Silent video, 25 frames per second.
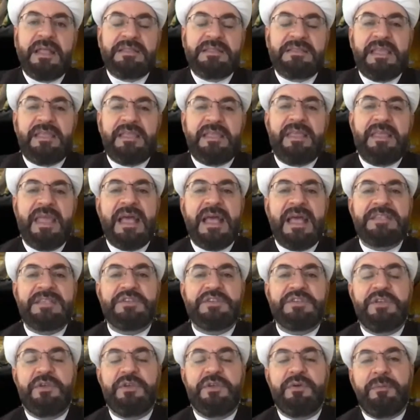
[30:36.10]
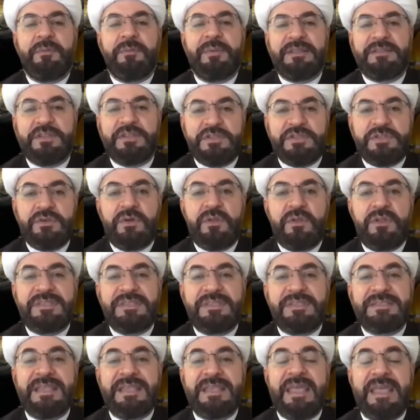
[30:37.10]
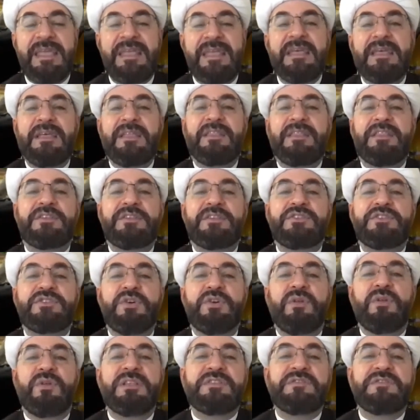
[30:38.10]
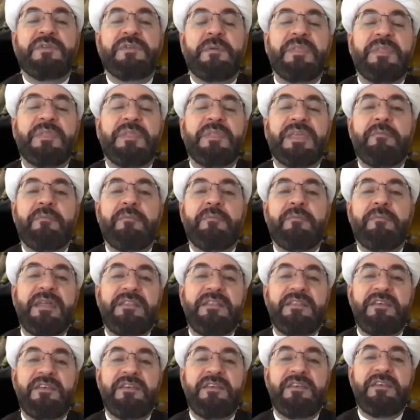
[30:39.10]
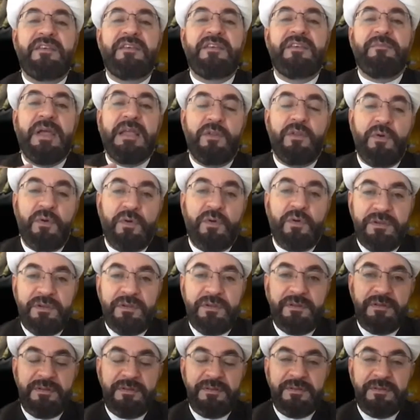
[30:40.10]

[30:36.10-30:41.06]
and say, they ask you about the soul, say, the soul is from the command of my Lord.